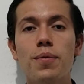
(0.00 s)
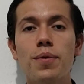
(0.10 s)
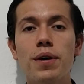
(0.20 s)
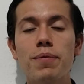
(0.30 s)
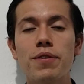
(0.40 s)

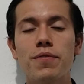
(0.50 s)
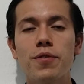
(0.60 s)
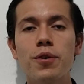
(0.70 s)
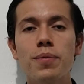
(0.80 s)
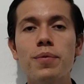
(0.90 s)
were
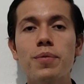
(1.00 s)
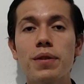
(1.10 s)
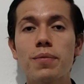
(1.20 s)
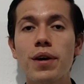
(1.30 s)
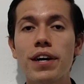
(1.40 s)
performed with
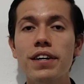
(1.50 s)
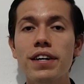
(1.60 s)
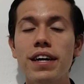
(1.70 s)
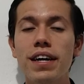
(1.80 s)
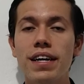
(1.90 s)

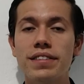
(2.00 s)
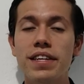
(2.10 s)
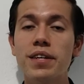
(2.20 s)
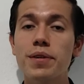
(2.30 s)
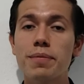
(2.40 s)
water as
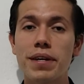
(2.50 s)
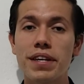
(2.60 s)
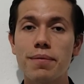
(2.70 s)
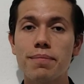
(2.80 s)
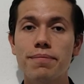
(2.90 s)
liquid
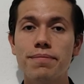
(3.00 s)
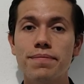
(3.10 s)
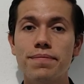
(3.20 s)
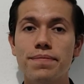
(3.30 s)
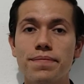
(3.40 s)
medium.
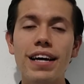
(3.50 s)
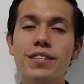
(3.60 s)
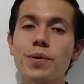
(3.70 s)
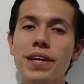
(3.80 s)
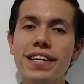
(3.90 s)

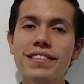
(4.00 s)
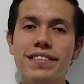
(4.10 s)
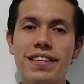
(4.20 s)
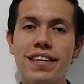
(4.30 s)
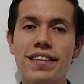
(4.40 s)
As we can
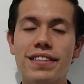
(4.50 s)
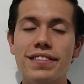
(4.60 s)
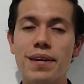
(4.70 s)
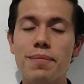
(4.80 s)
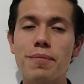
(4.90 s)
see in the
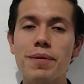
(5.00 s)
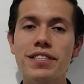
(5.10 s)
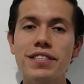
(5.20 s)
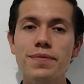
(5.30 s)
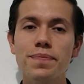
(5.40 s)
SEM
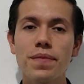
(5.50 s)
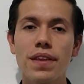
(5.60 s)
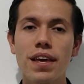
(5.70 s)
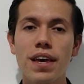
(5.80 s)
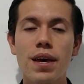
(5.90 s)
images,
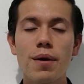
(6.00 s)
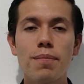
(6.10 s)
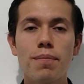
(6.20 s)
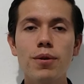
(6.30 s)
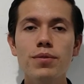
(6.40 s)

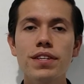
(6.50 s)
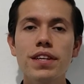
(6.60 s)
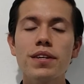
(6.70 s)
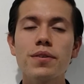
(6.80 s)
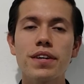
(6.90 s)
both
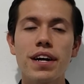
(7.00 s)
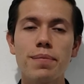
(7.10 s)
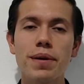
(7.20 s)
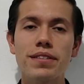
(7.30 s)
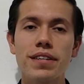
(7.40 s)
silicon
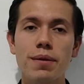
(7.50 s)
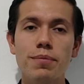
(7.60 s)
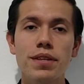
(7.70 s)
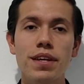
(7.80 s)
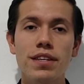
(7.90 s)
carbide
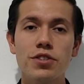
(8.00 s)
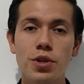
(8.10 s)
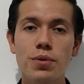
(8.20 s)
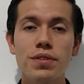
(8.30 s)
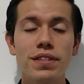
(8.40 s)
types
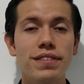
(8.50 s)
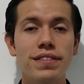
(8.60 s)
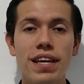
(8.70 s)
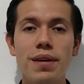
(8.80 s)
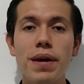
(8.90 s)
shows the
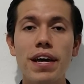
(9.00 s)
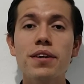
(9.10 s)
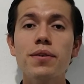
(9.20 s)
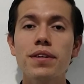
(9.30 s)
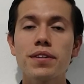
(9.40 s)
same
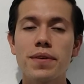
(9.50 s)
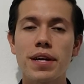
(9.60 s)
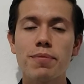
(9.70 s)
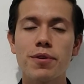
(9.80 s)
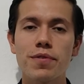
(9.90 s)
angular
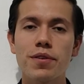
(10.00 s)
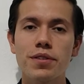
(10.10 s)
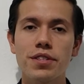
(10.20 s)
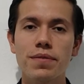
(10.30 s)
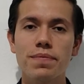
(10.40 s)
grain
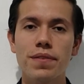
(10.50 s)
morphology.